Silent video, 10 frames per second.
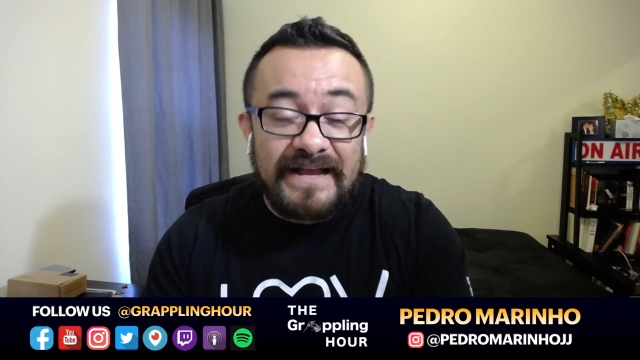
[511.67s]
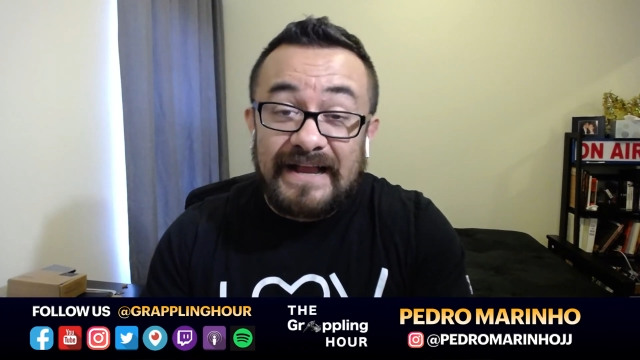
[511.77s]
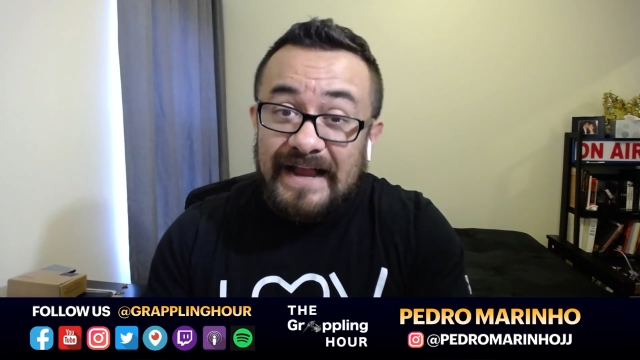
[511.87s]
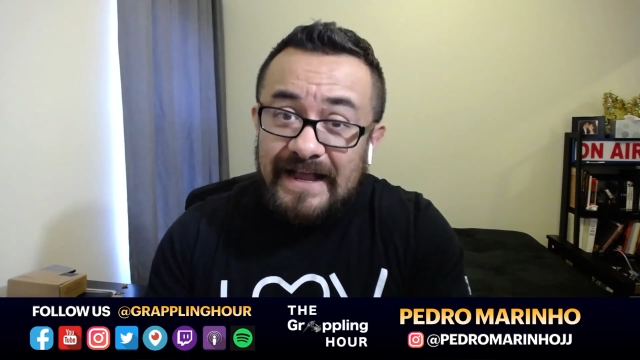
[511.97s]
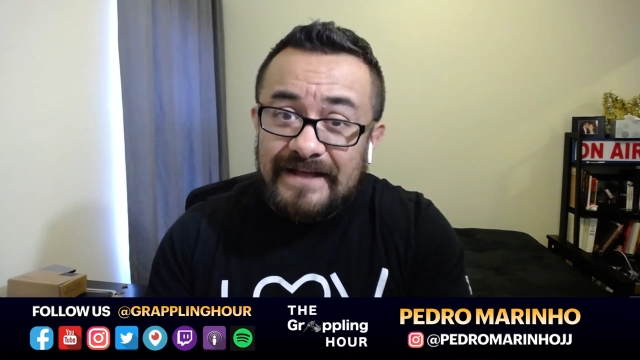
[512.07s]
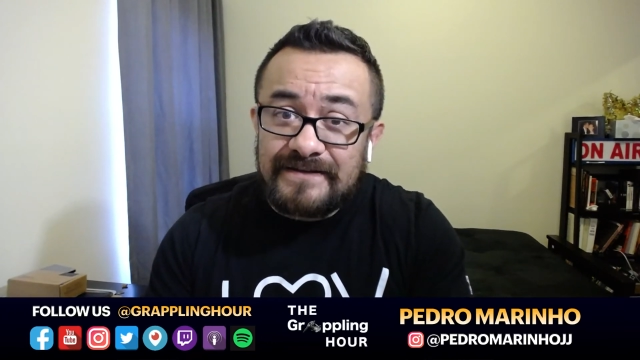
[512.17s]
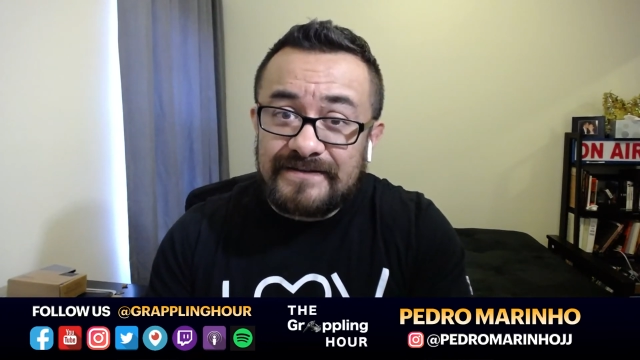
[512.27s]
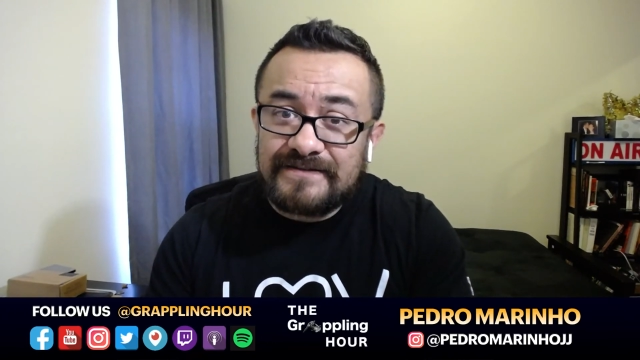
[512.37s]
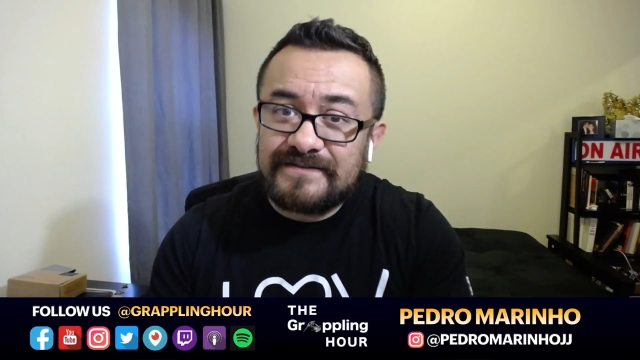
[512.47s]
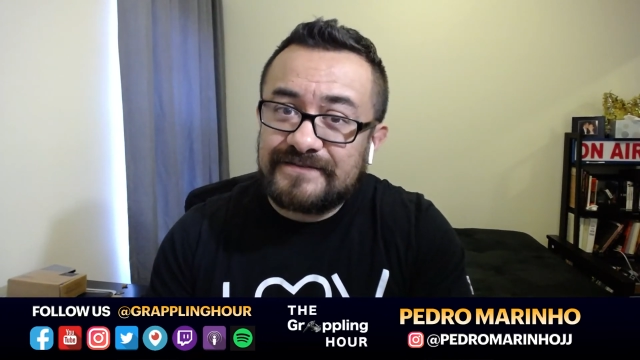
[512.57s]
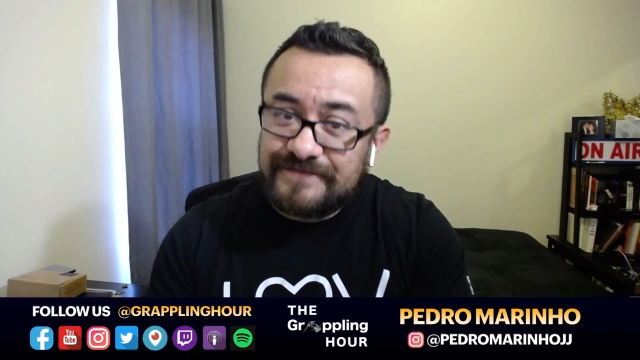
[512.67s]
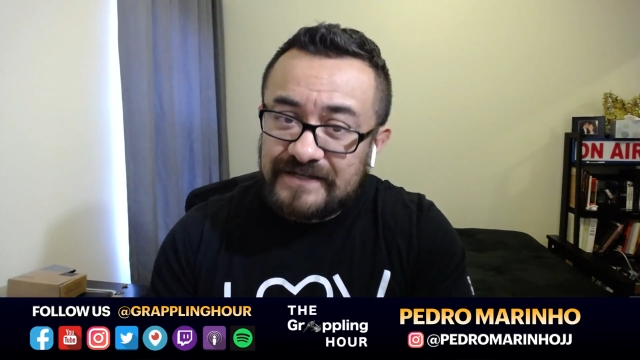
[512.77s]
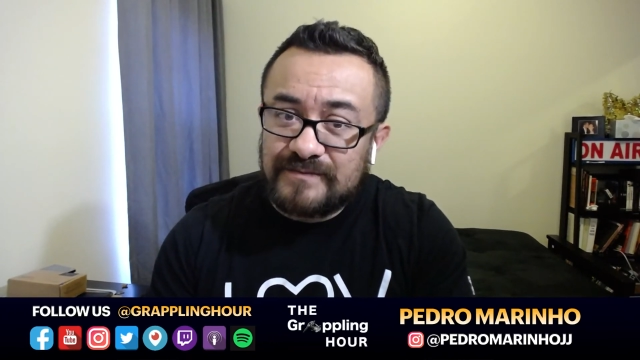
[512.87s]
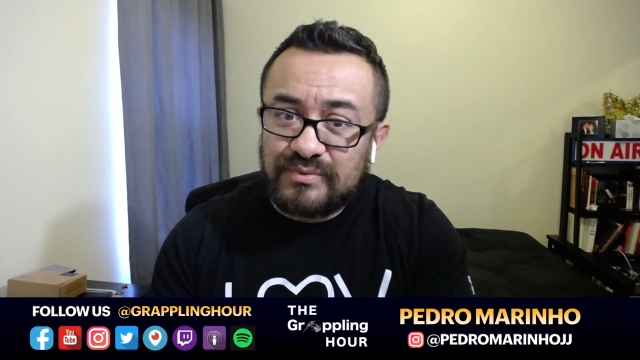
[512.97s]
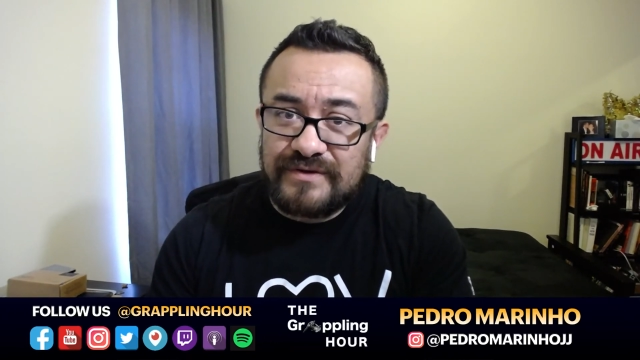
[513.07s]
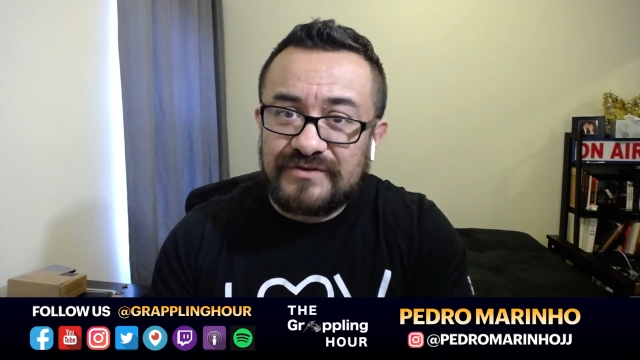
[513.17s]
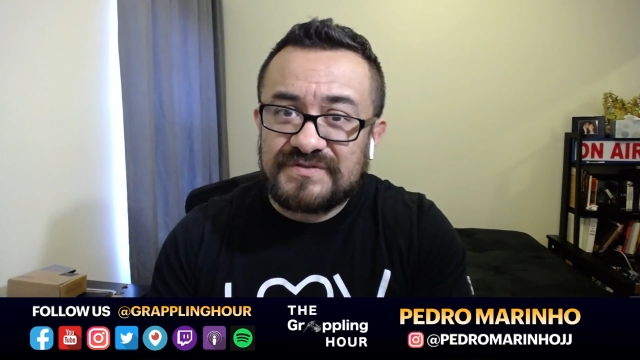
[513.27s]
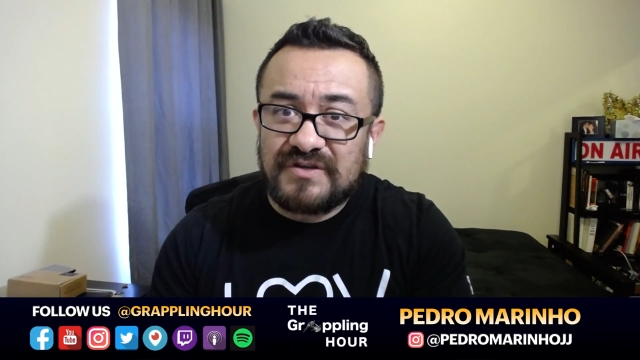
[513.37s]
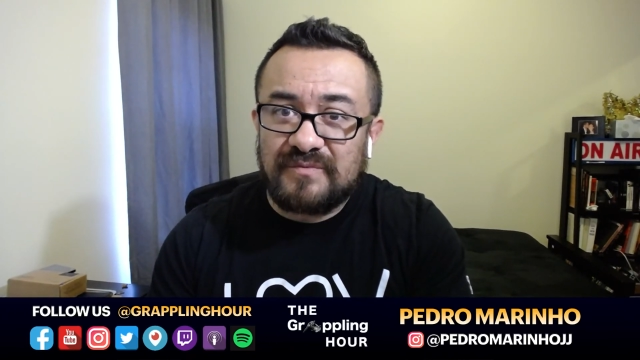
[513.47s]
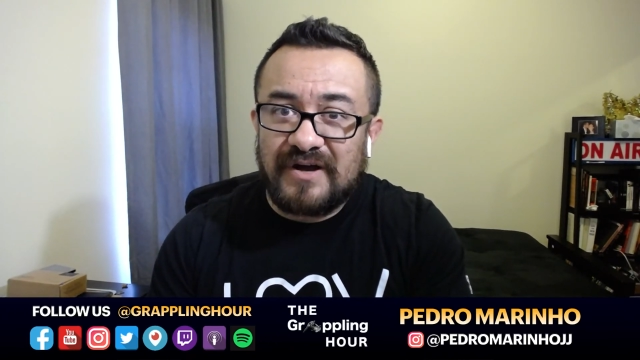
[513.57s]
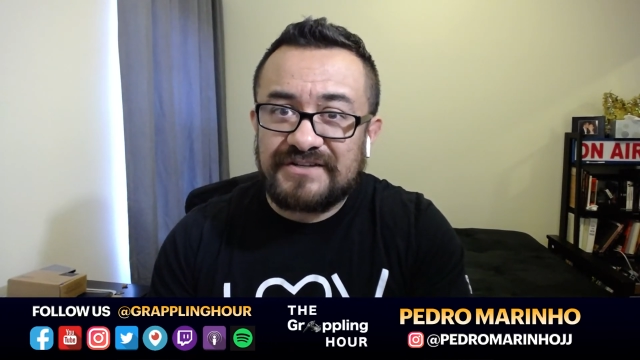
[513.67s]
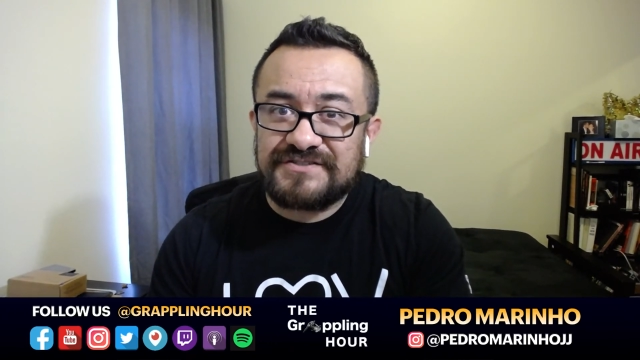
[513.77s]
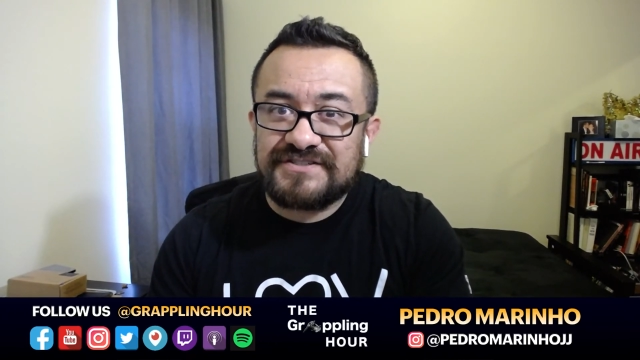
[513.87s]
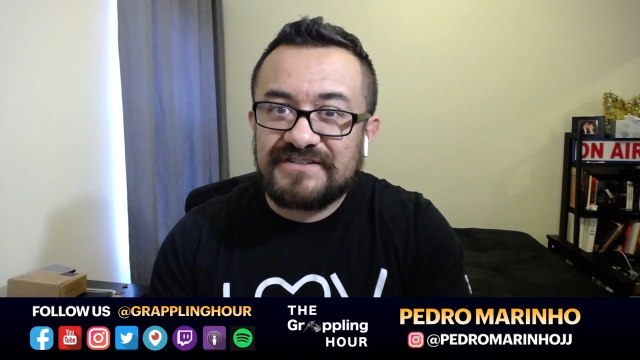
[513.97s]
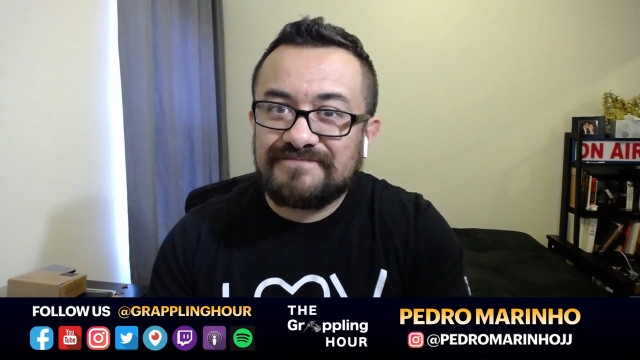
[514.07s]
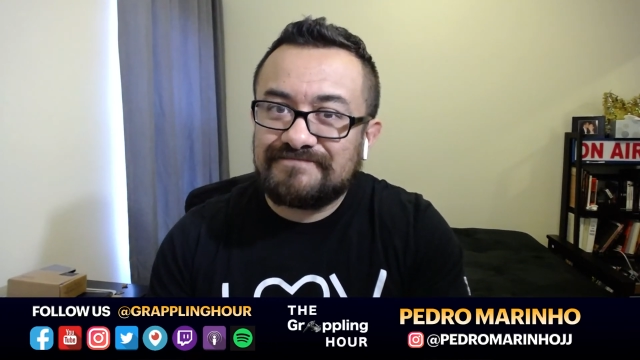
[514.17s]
And if I could preview so much,